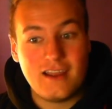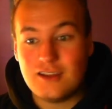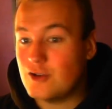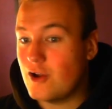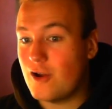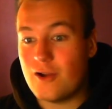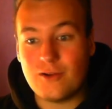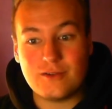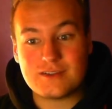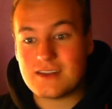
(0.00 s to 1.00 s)

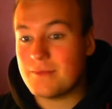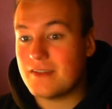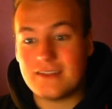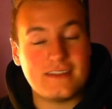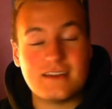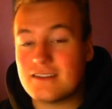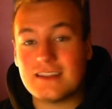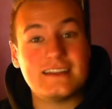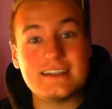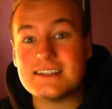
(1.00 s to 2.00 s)
the
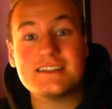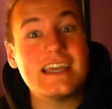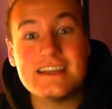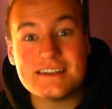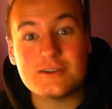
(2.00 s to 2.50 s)
thing that he's teasing